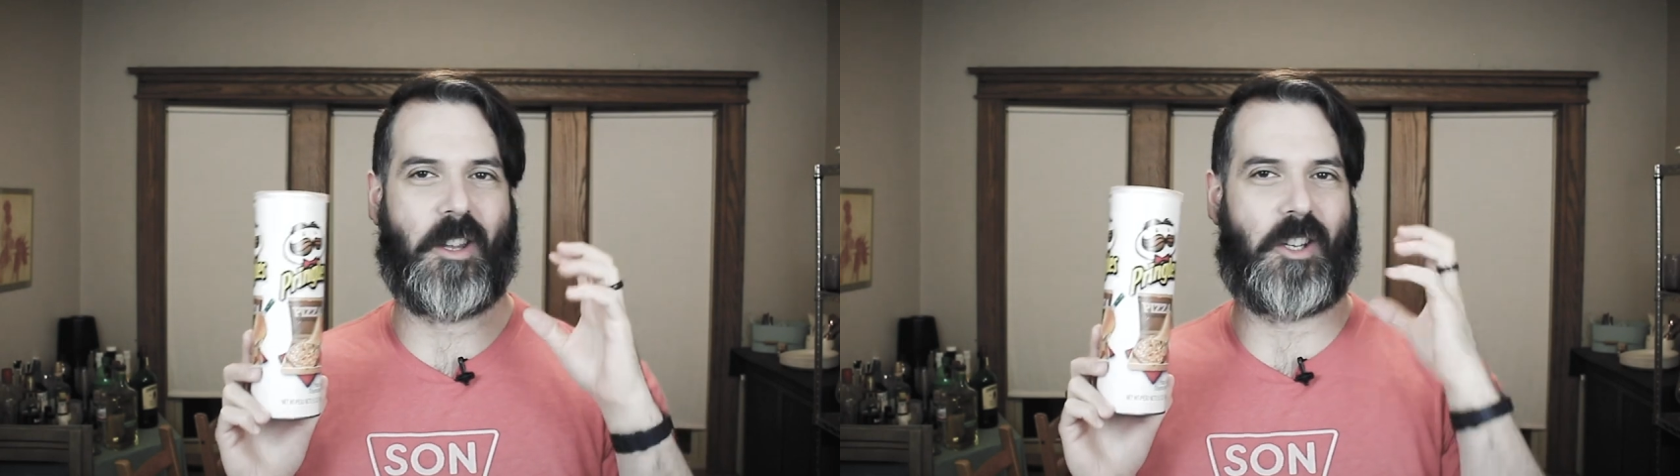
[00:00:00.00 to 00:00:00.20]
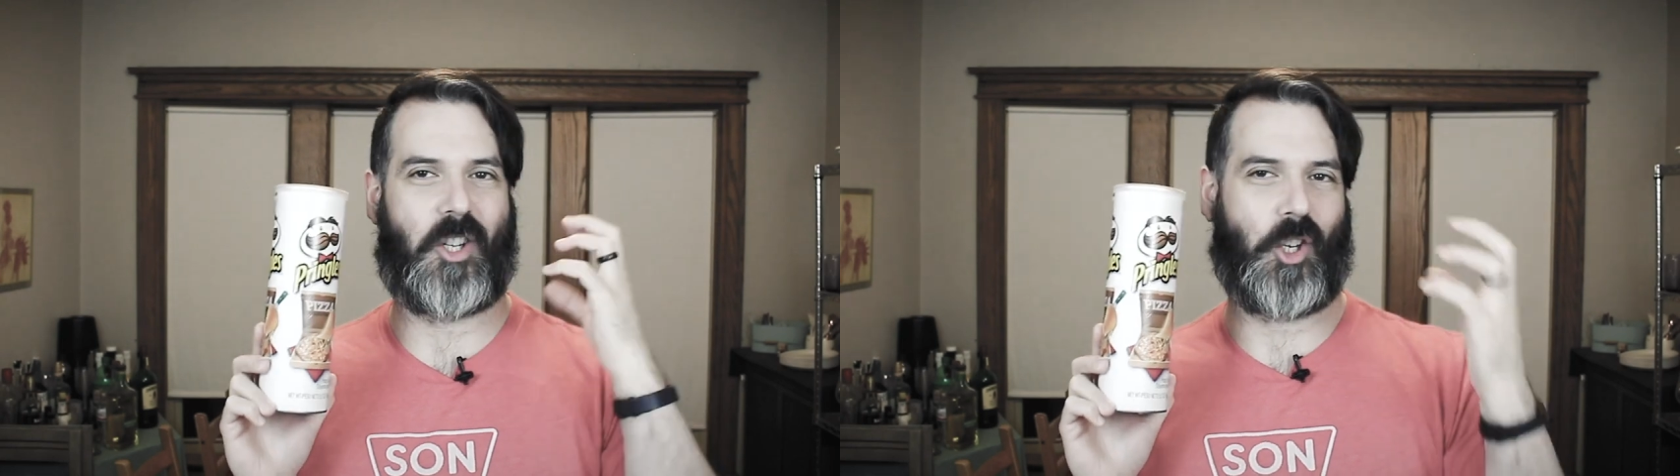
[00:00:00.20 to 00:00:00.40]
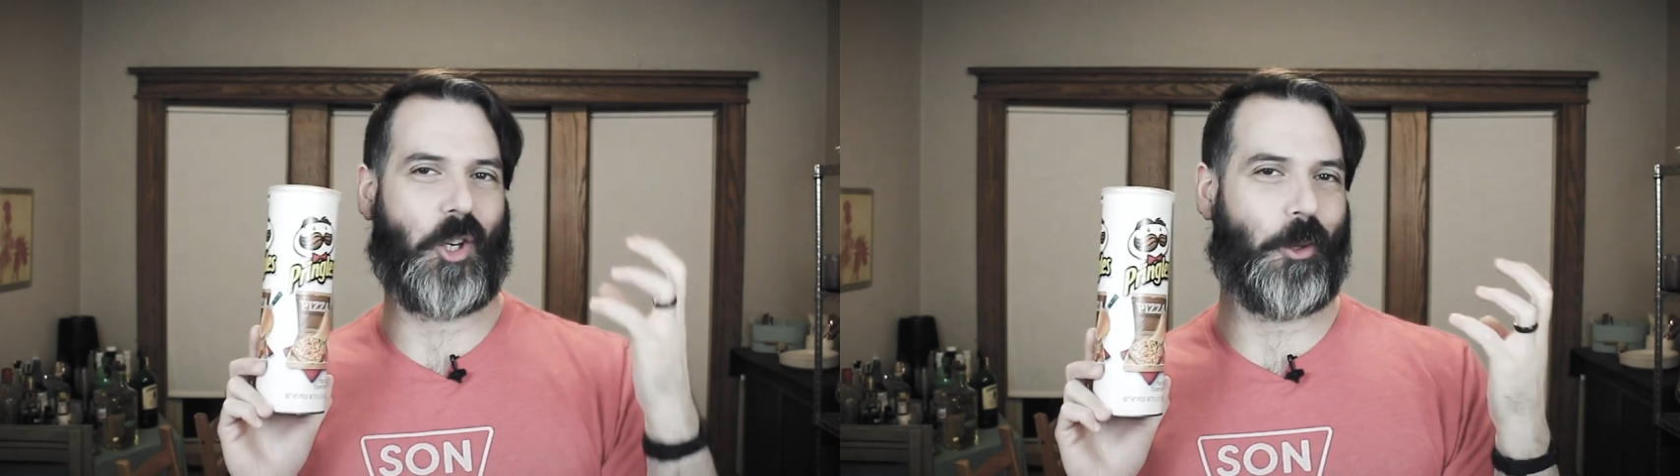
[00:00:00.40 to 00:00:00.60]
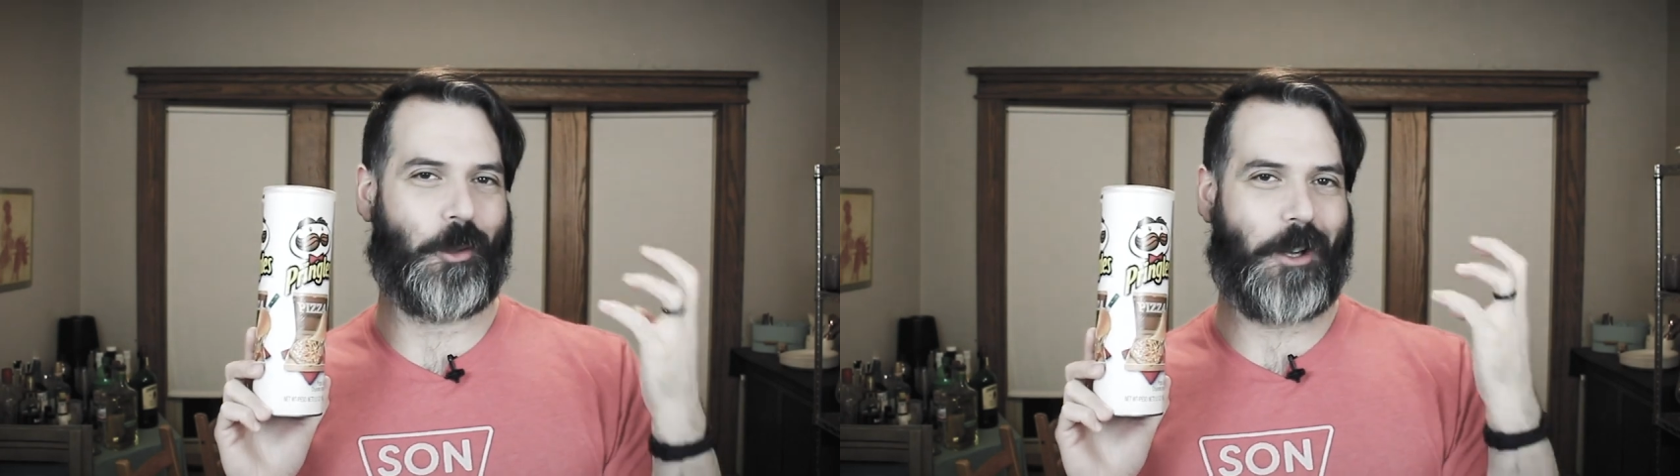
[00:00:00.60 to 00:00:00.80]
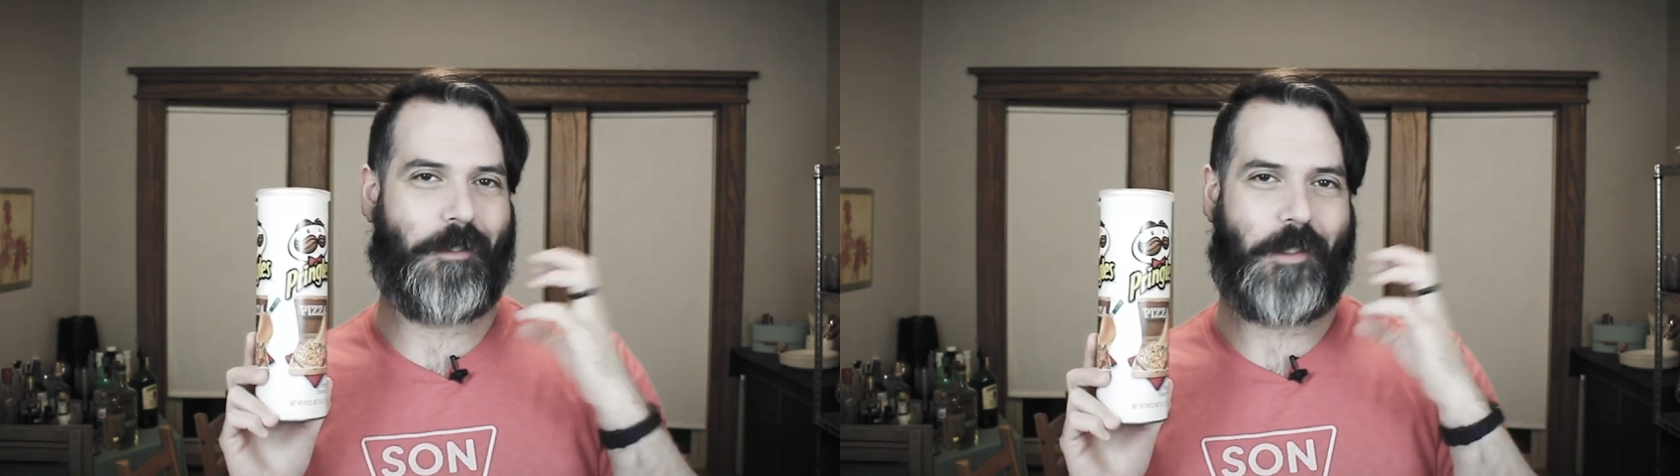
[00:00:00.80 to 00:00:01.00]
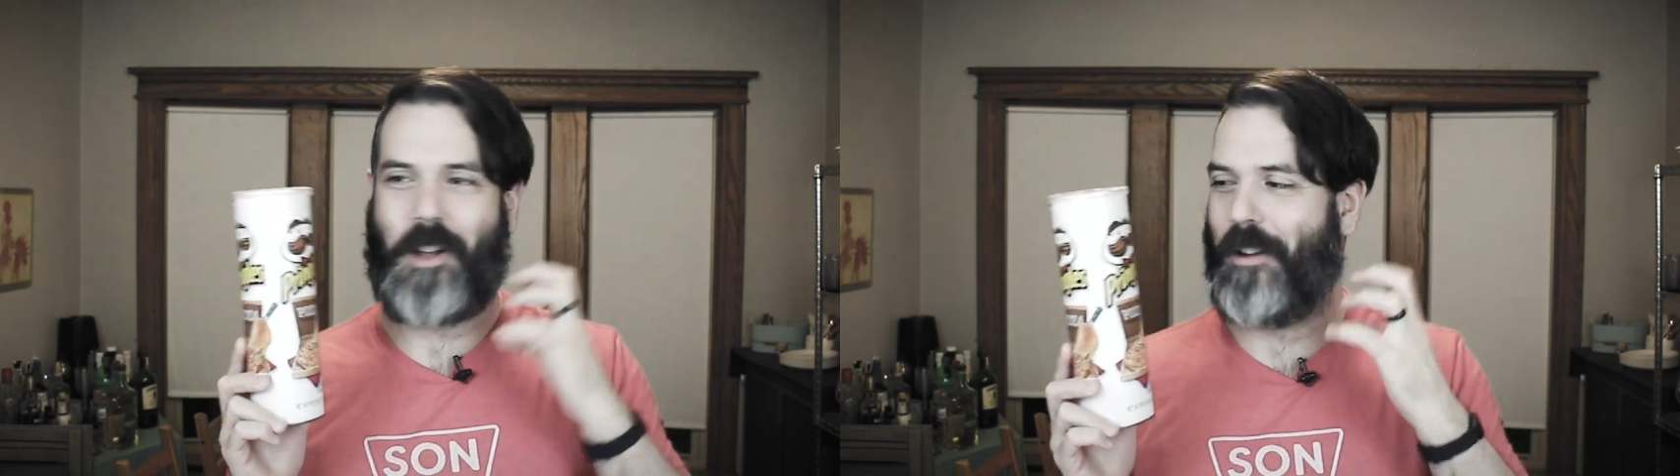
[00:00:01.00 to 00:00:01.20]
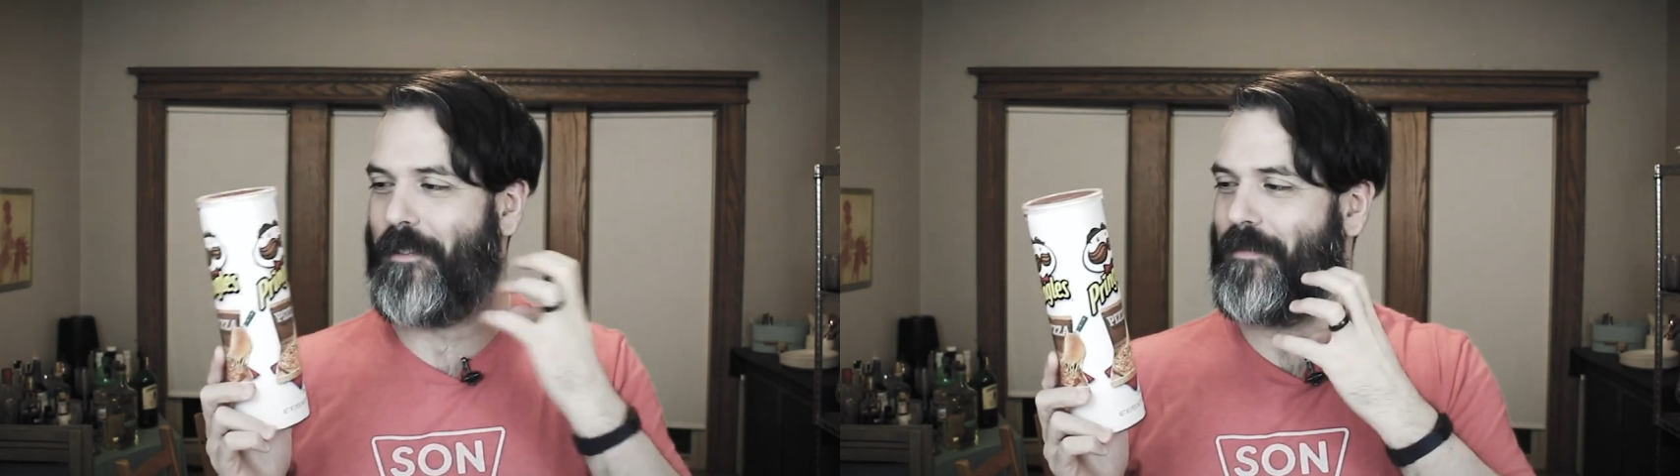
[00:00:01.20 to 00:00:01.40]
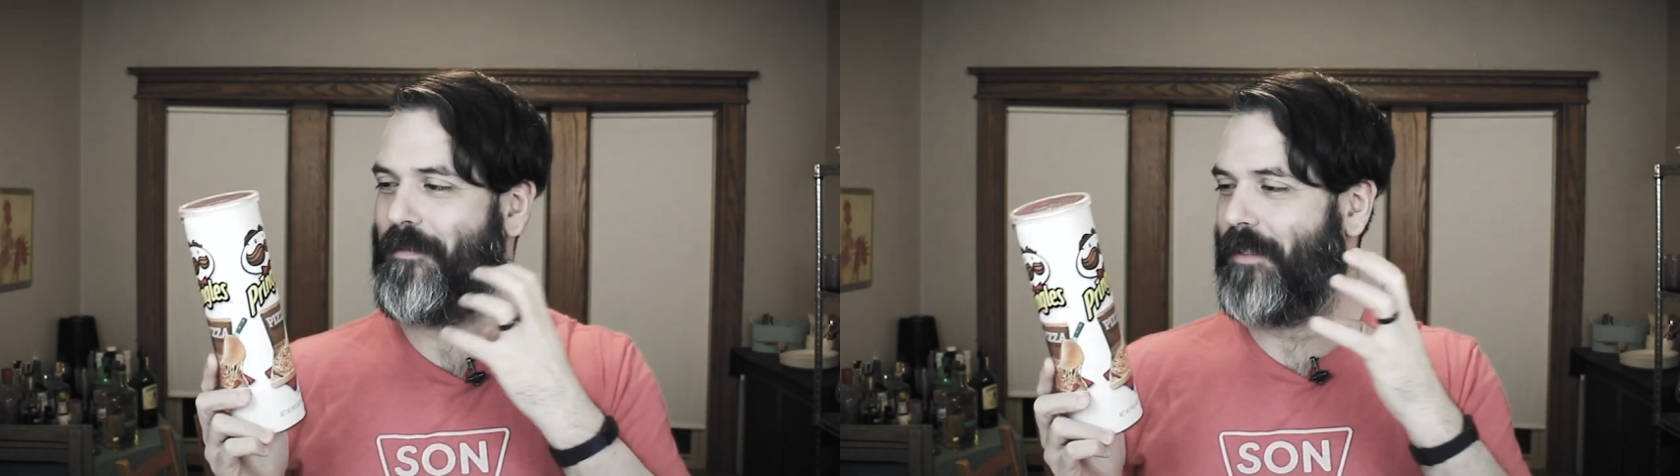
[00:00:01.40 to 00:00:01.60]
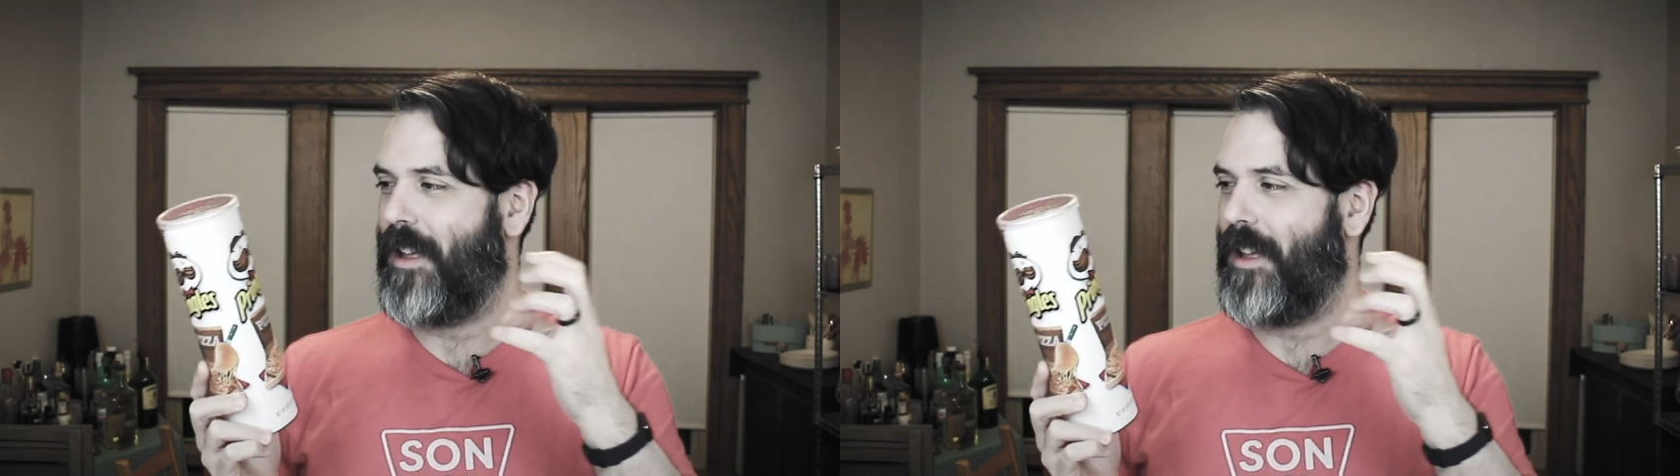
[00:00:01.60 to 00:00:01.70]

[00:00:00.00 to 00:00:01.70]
the chew of, of